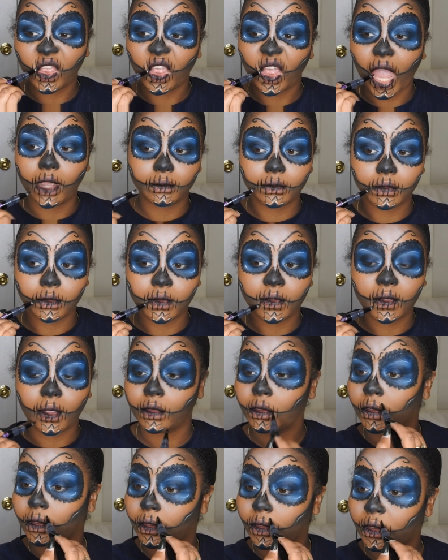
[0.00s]
that black
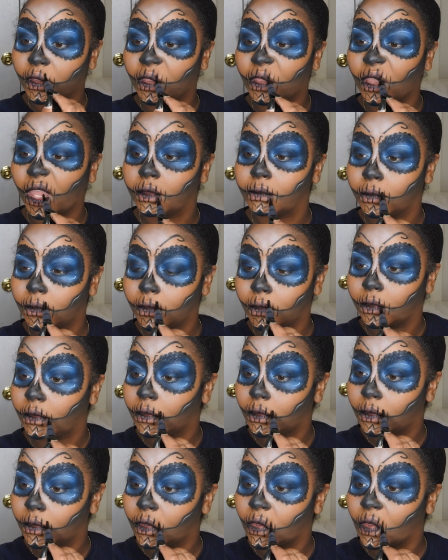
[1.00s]
lipstick from
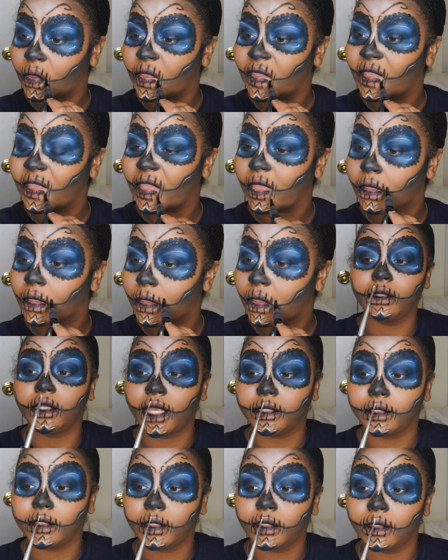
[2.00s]
Moda
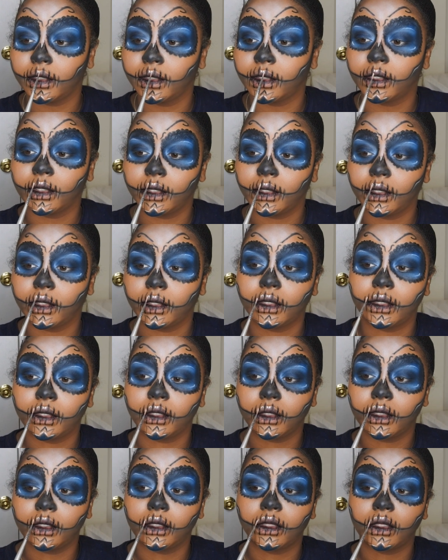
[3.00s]
Makeup
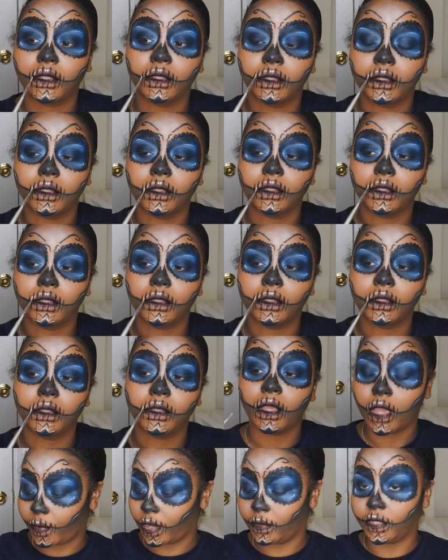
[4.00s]
and
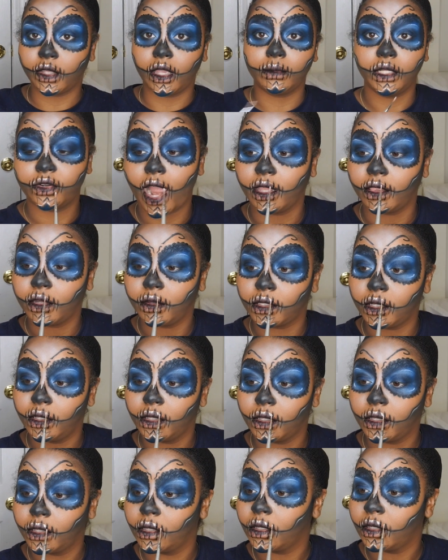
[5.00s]
put way
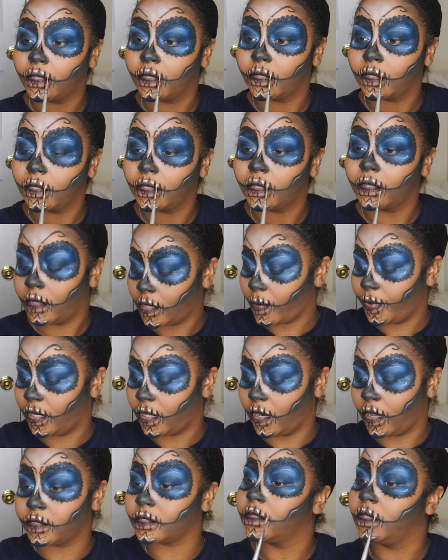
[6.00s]
more of the white
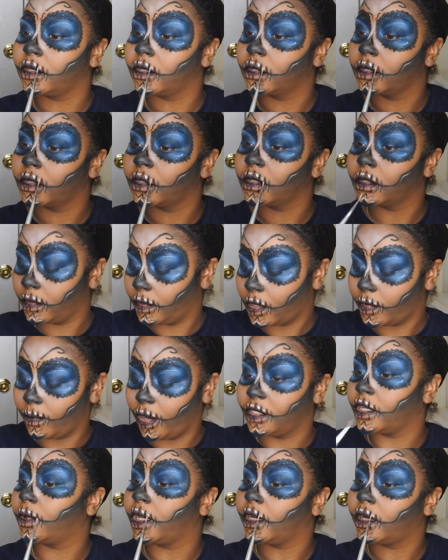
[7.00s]
to make my teeth
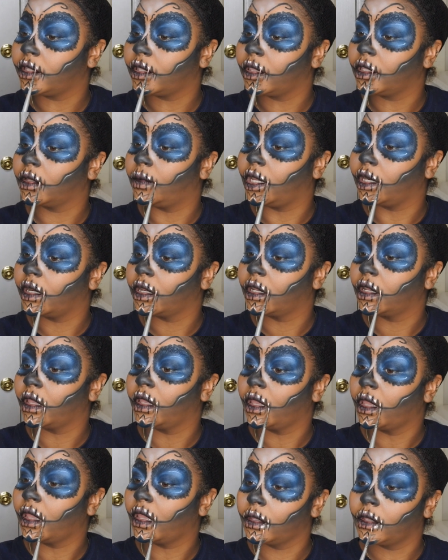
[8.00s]
look longer.
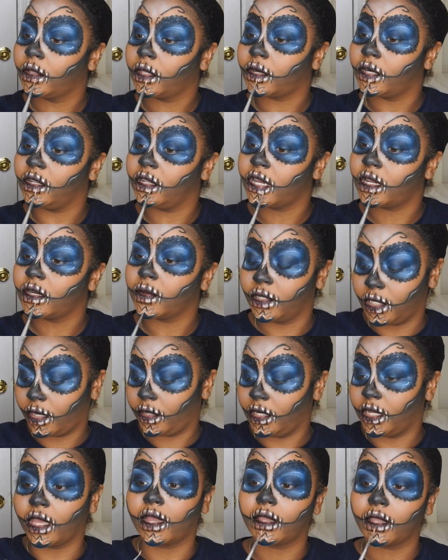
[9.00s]
So right now I
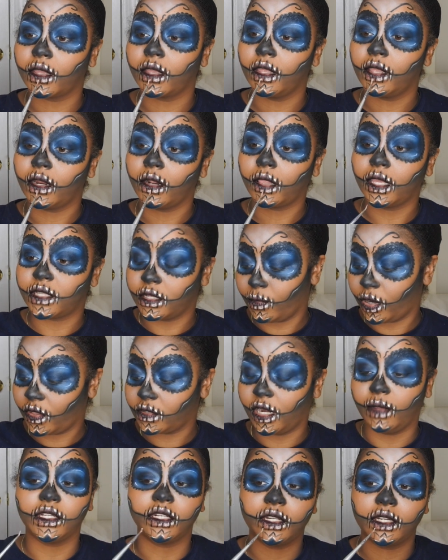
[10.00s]
have like baby
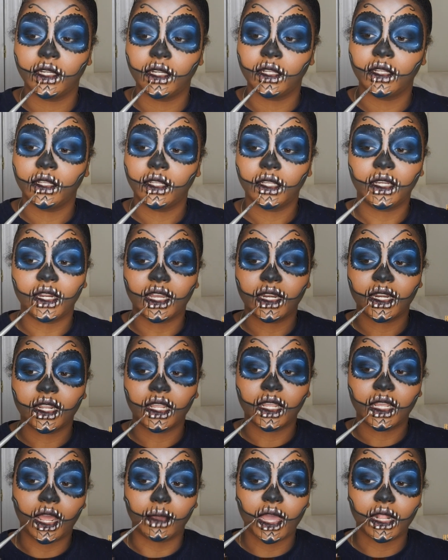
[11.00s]
teeth, which
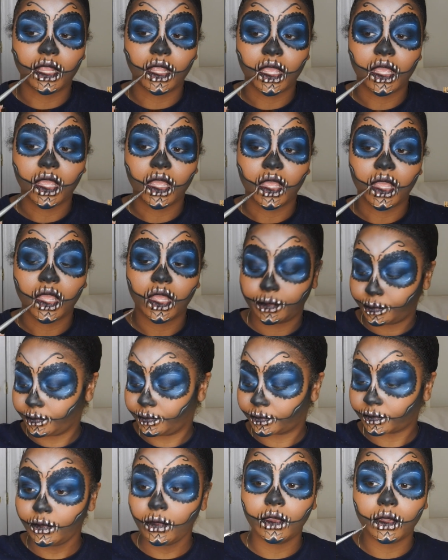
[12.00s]
is terrible.
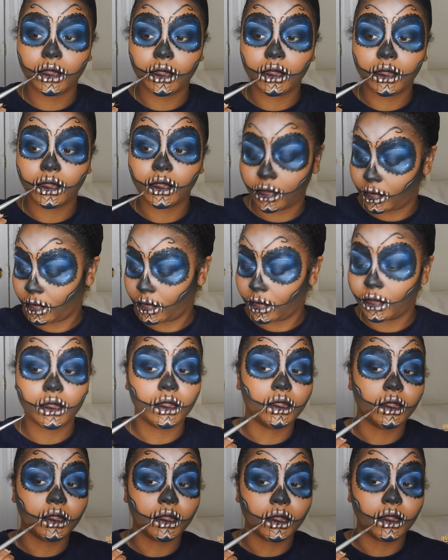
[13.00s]
I needed full
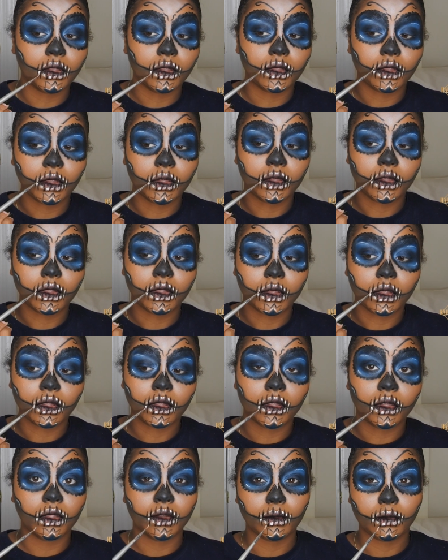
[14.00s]
adult teeth, but
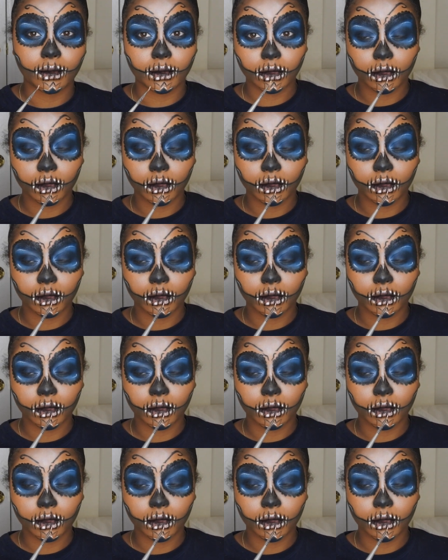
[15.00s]
that didn't